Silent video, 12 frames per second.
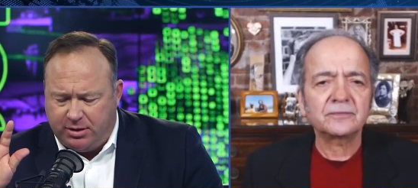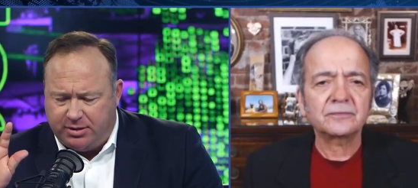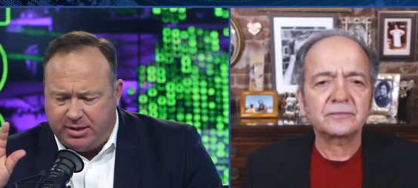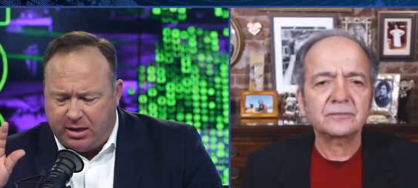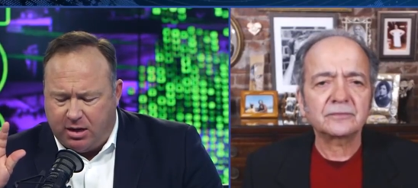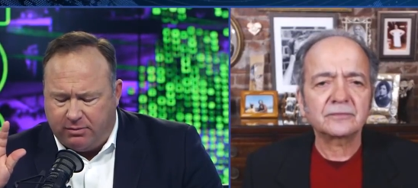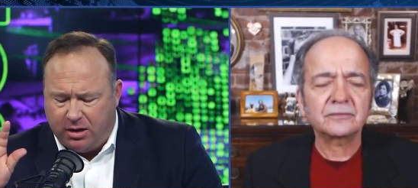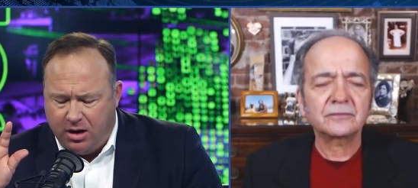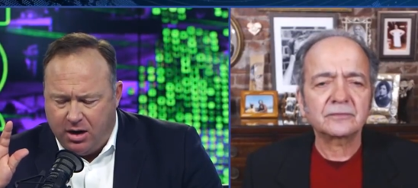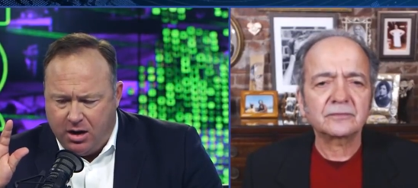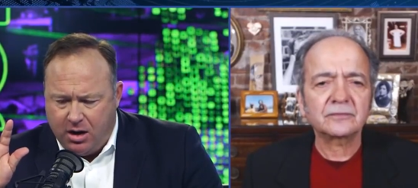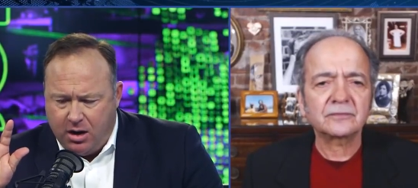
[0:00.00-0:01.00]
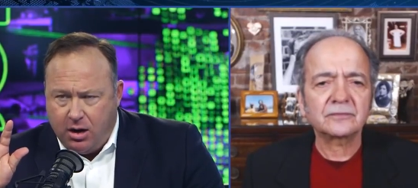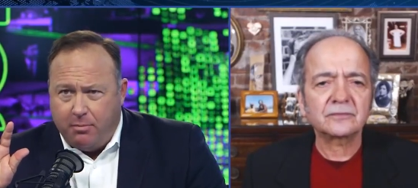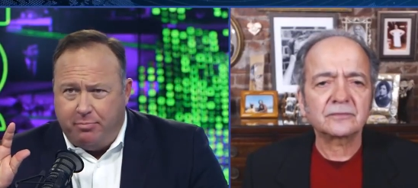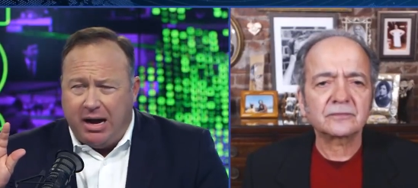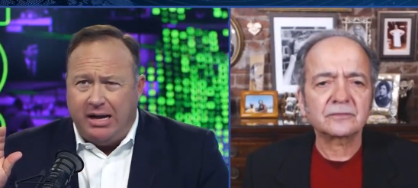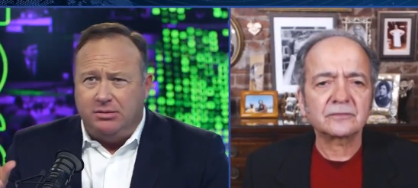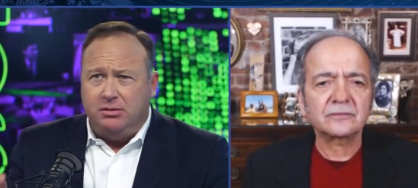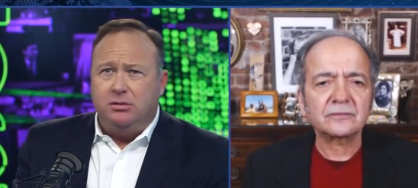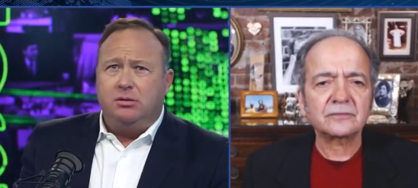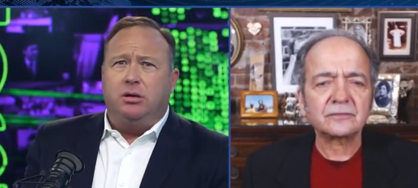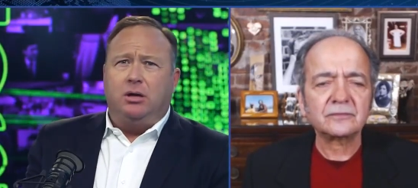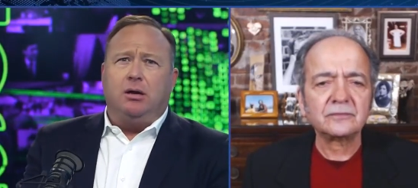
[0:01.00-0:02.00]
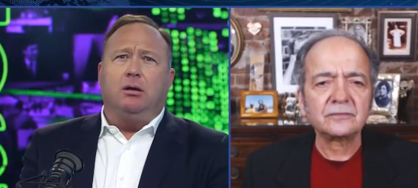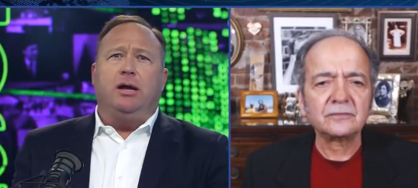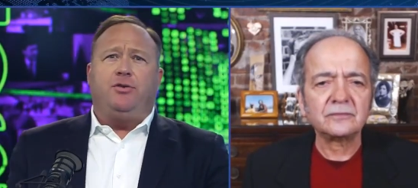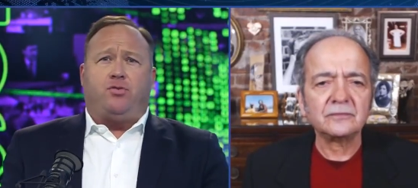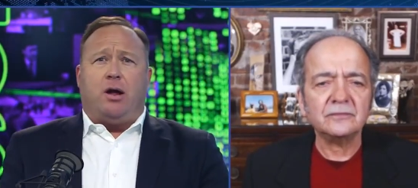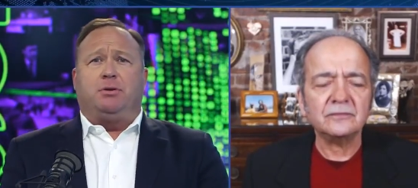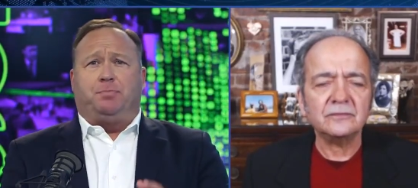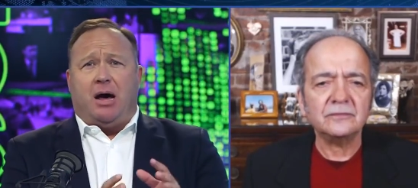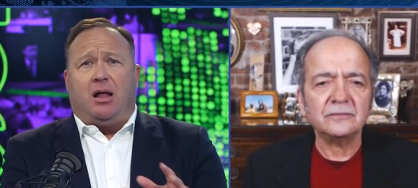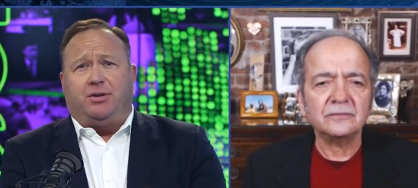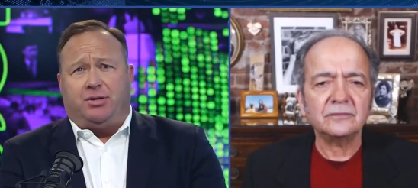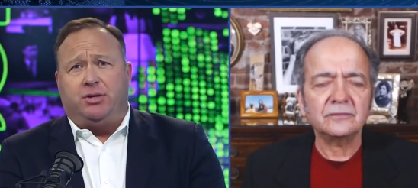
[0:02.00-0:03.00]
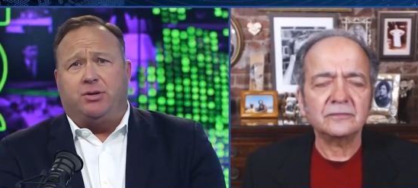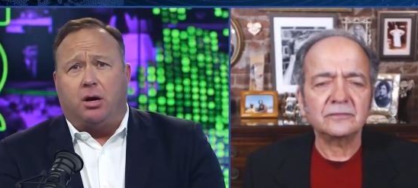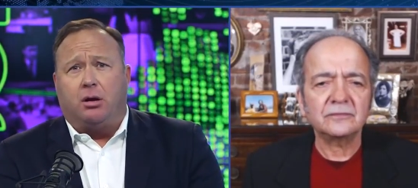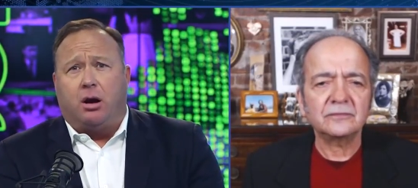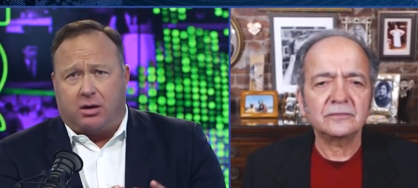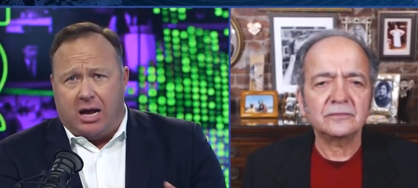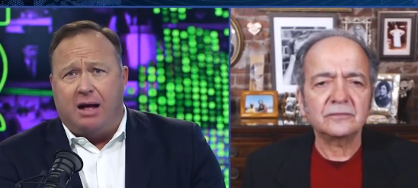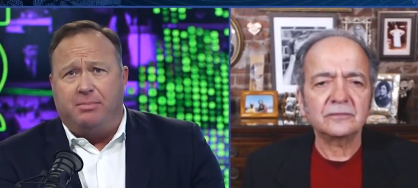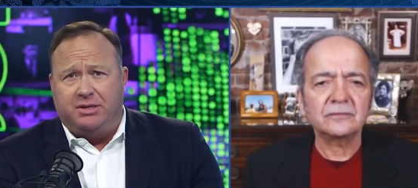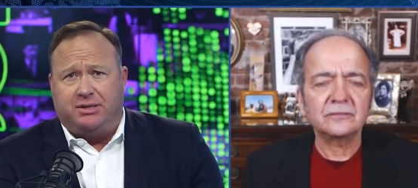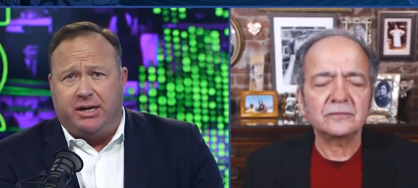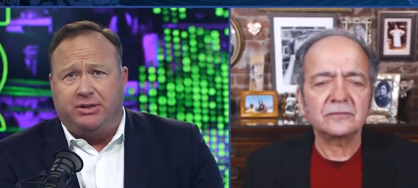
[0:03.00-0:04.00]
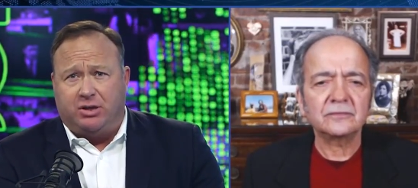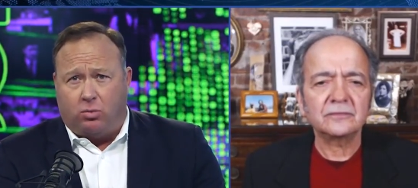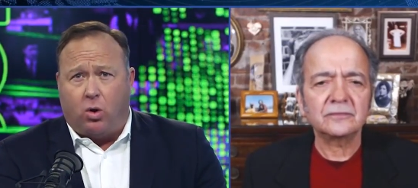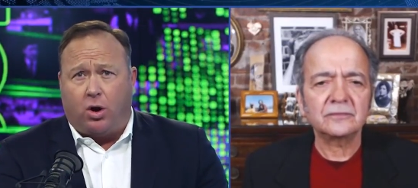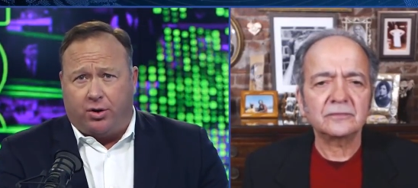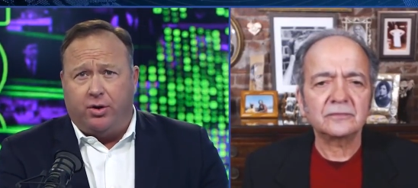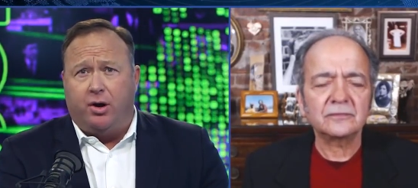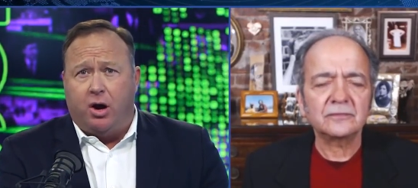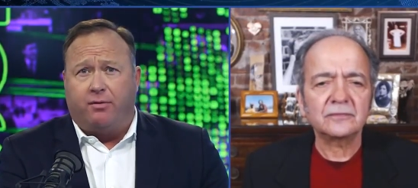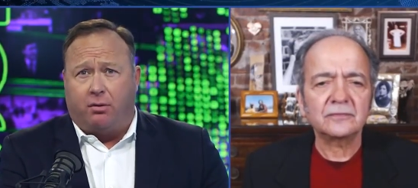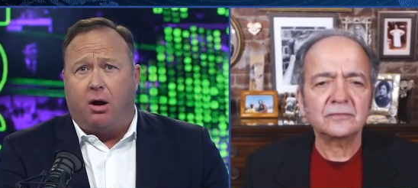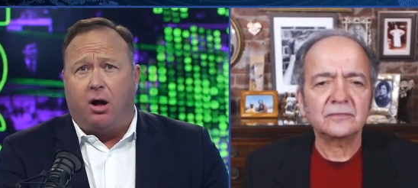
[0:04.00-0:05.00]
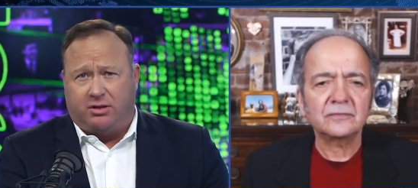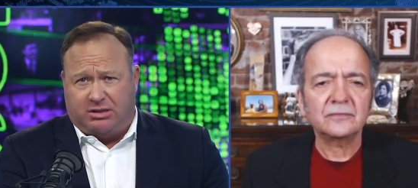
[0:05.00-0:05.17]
Speaker 1: and you're going to take over. But clearly, Trump's policies are, are common sense and were good overall.